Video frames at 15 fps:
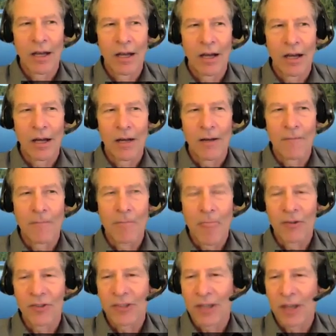um,
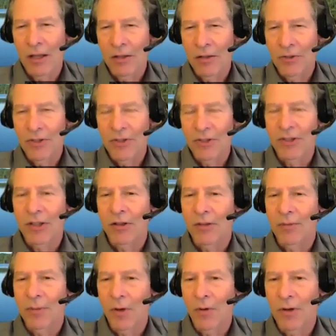cells, cell
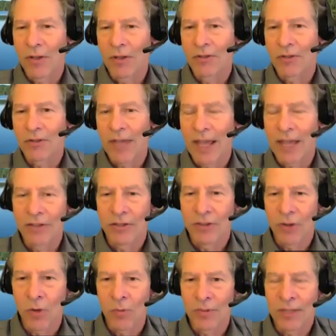components,
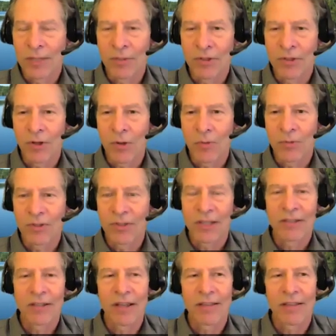exosomes, liposomes,
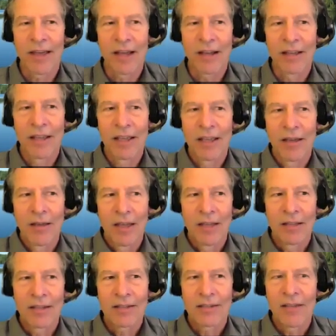things like that.
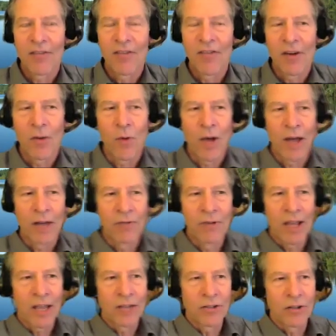It doesn't have a very wide
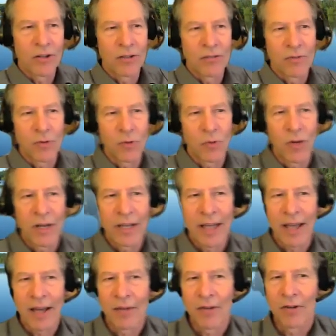range. It goes from 20
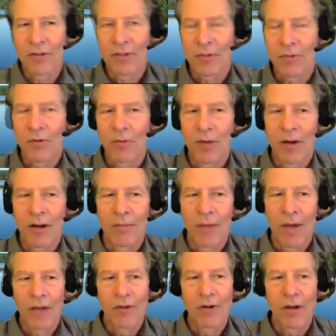nanometers up to about a
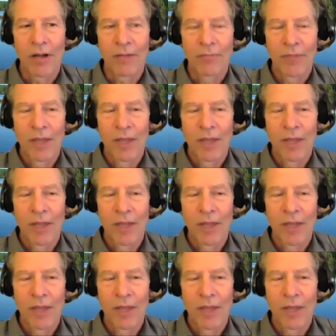micron.